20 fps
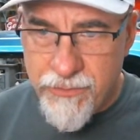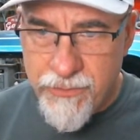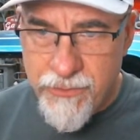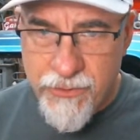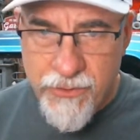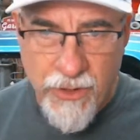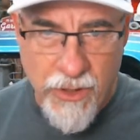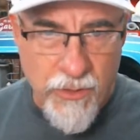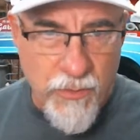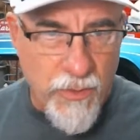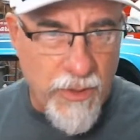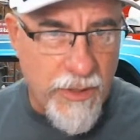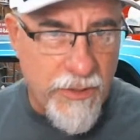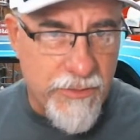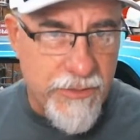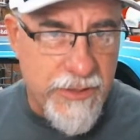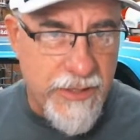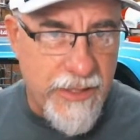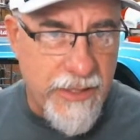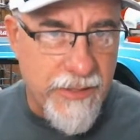Truck One
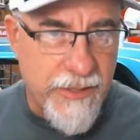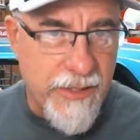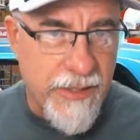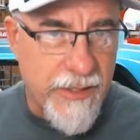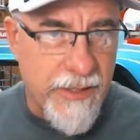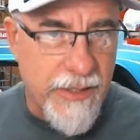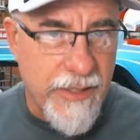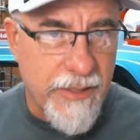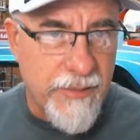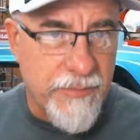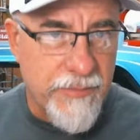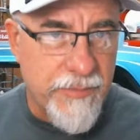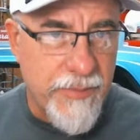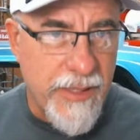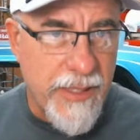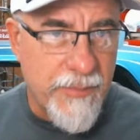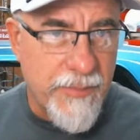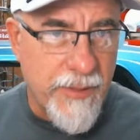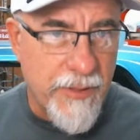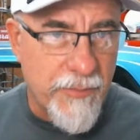LT, I think. He had
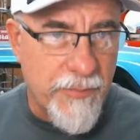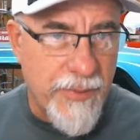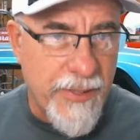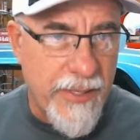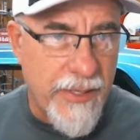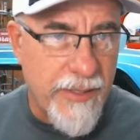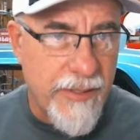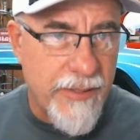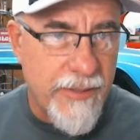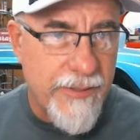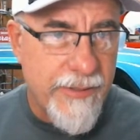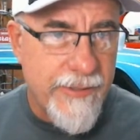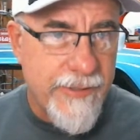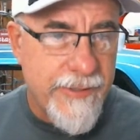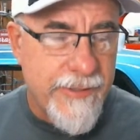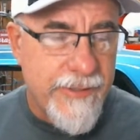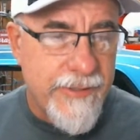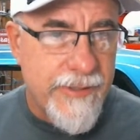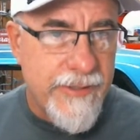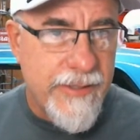emailed me
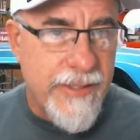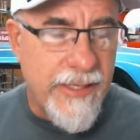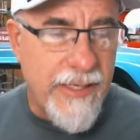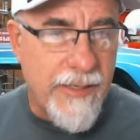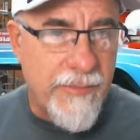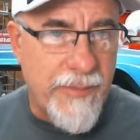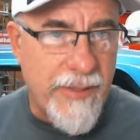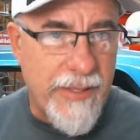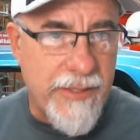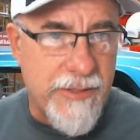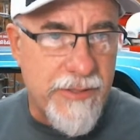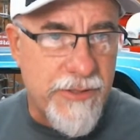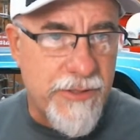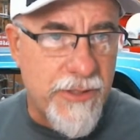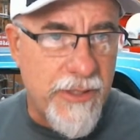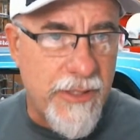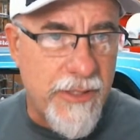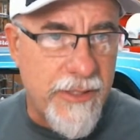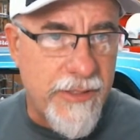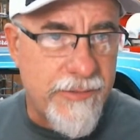and about his
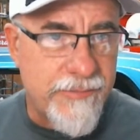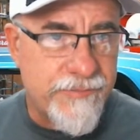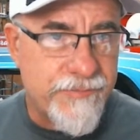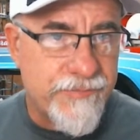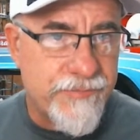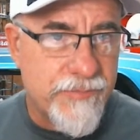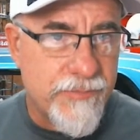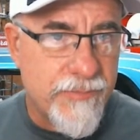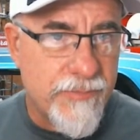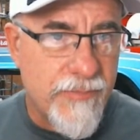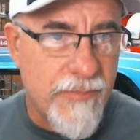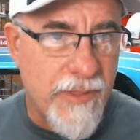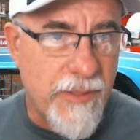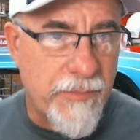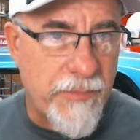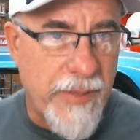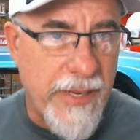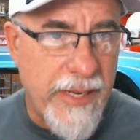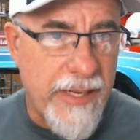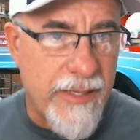the
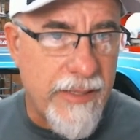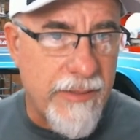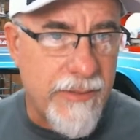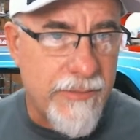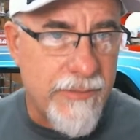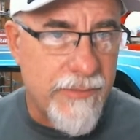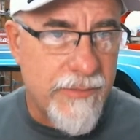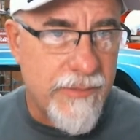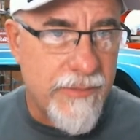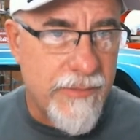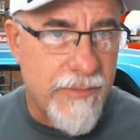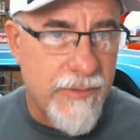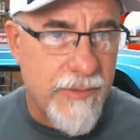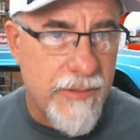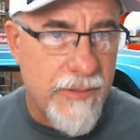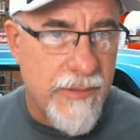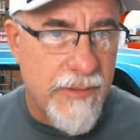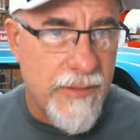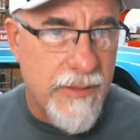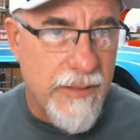pan
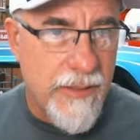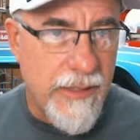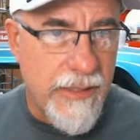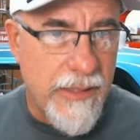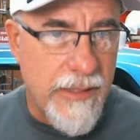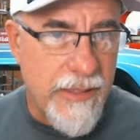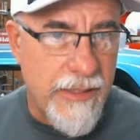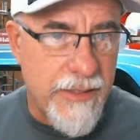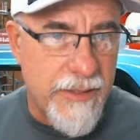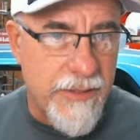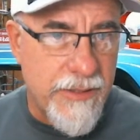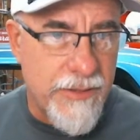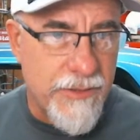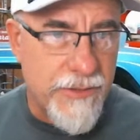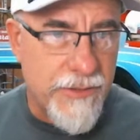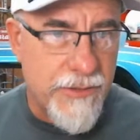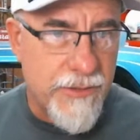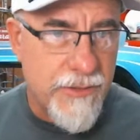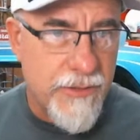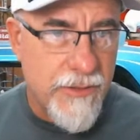in
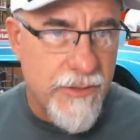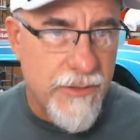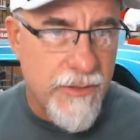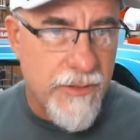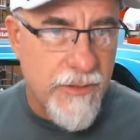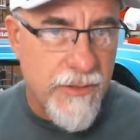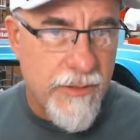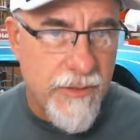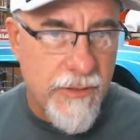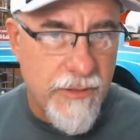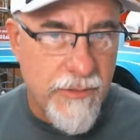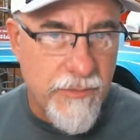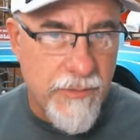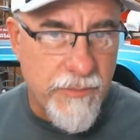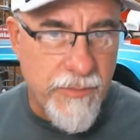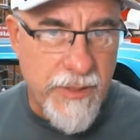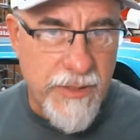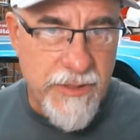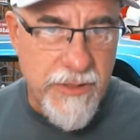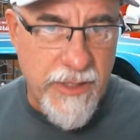his
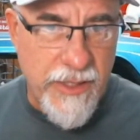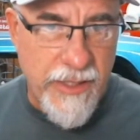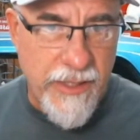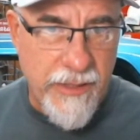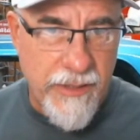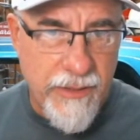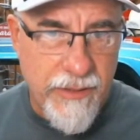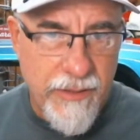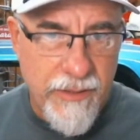Mustang.